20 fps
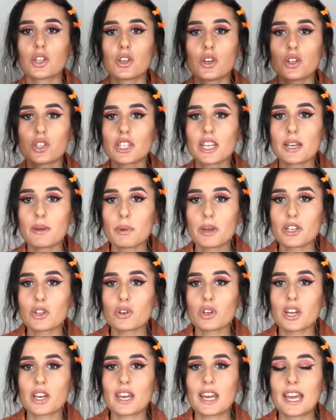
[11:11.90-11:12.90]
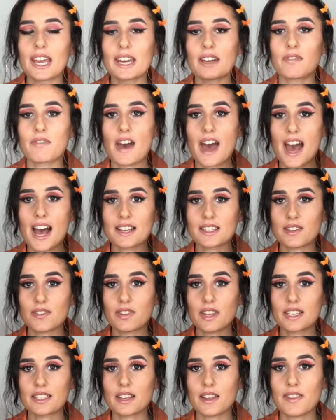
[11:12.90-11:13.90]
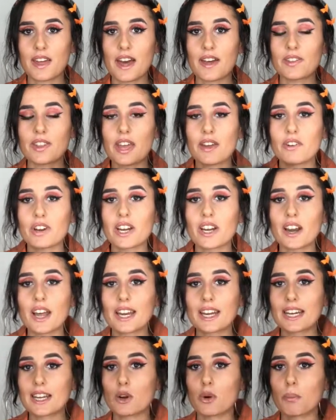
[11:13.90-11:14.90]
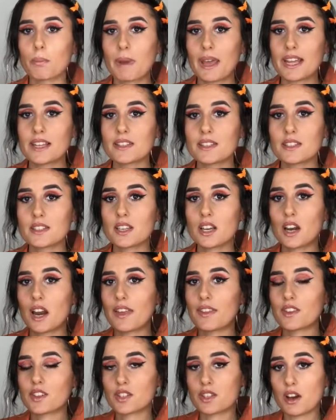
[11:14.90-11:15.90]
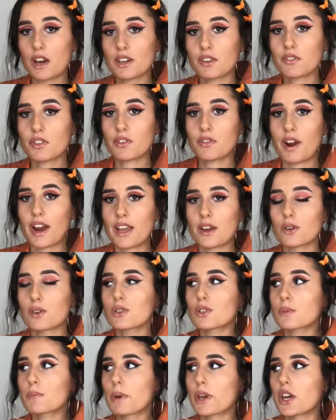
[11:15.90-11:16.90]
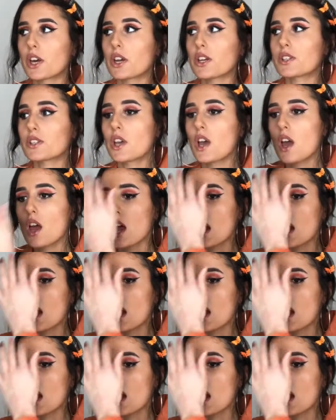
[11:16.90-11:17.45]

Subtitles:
Usually when you're looking for hats and things like that, they're in like little bins to like the side of the rails, because